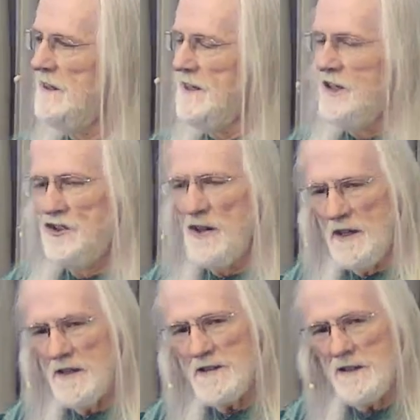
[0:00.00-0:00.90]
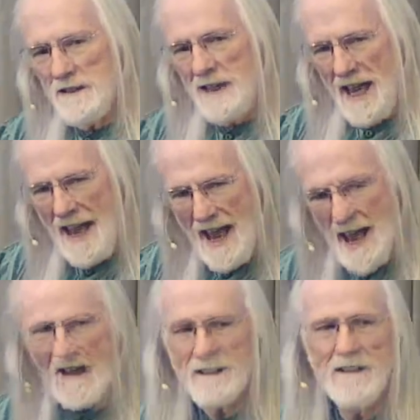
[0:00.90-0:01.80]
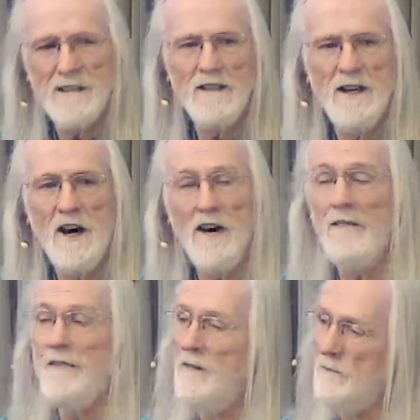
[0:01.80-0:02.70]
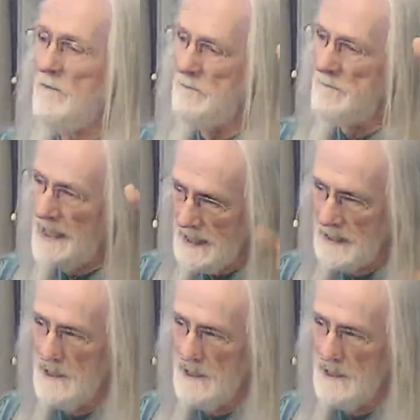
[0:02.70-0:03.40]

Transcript: Just the act of making the